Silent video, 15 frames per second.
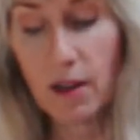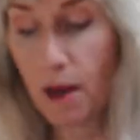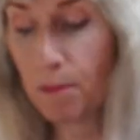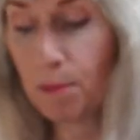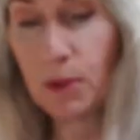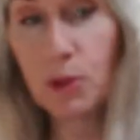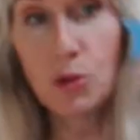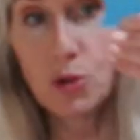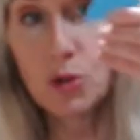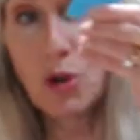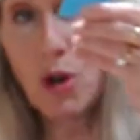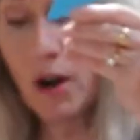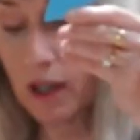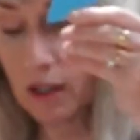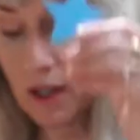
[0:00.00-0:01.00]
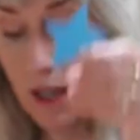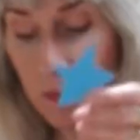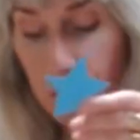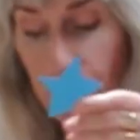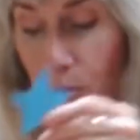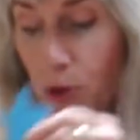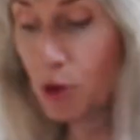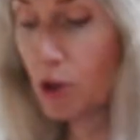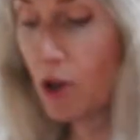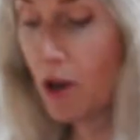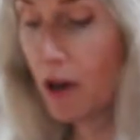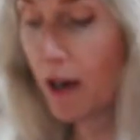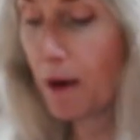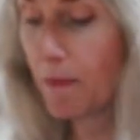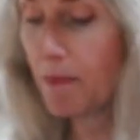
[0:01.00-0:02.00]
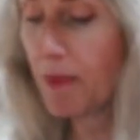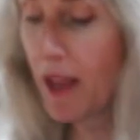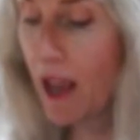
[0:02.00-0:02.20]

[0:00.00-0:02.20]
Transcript: a light blue star.